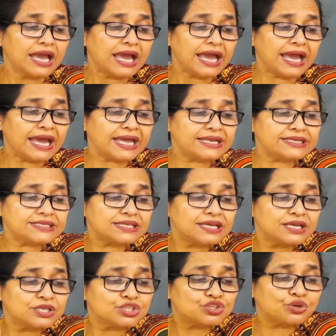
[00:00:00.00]
and
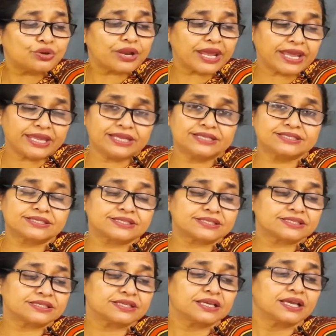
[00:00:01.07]

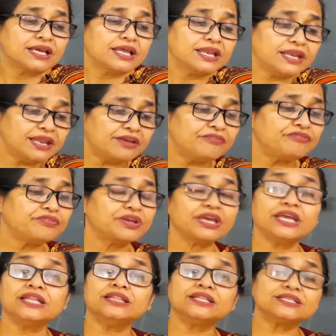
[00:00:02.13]
Tuaregs live
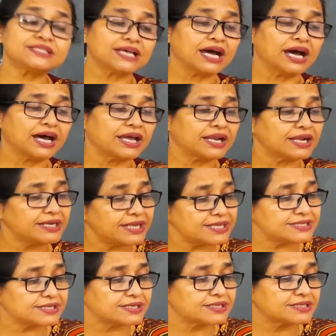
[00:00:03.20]
in the Sahara
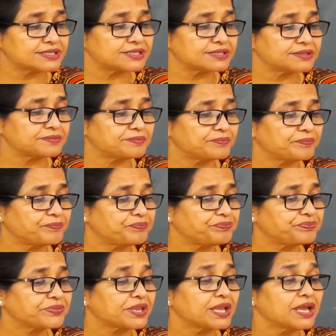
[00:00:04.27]
Desert.
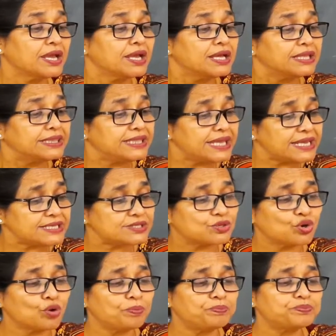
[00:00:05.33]
These
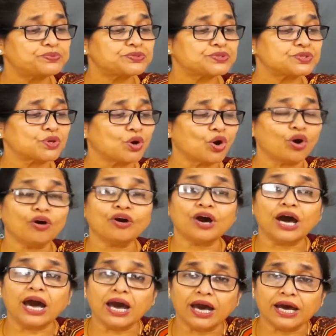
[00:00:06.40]
groups
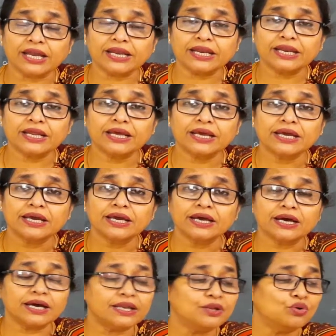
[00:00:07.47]
are
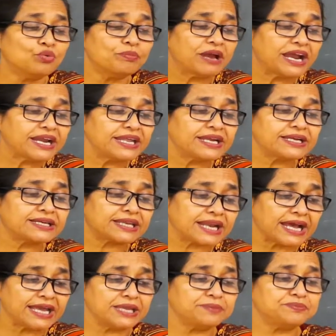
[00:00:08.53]
nomadic
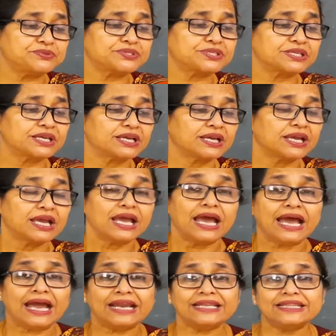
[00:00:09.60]
tribes
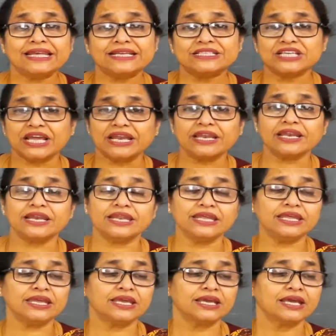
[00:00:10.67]
and they
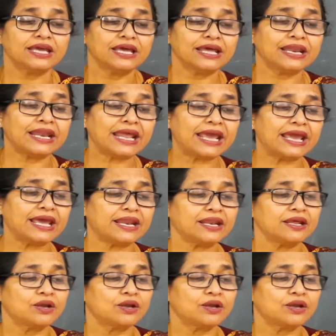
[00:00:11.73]
generally rear